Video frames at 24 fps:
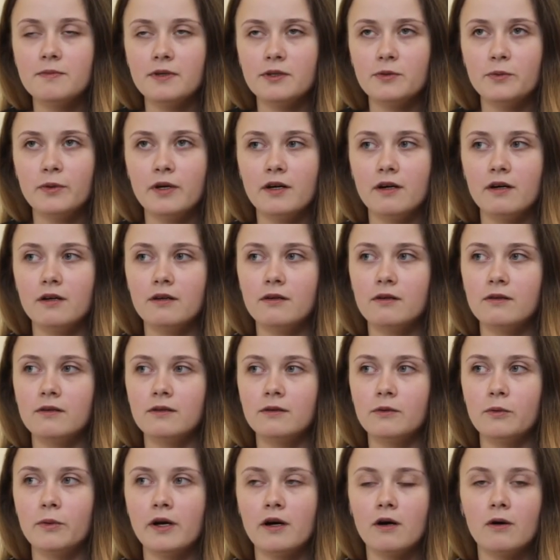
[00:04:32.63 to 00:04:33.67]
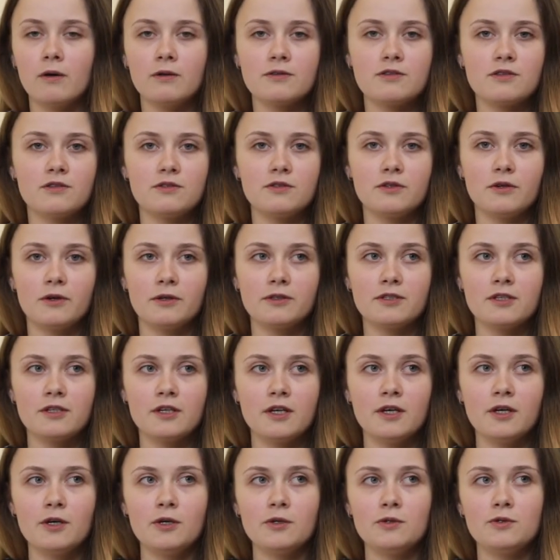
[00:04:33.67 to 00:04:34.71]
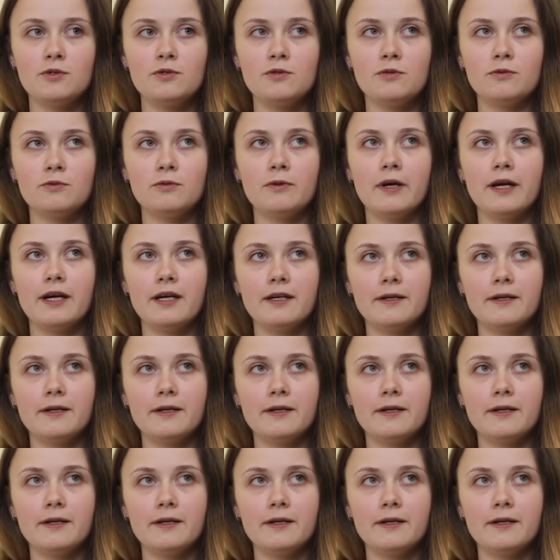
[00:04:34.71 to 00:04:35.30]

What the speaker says: but we are also taught to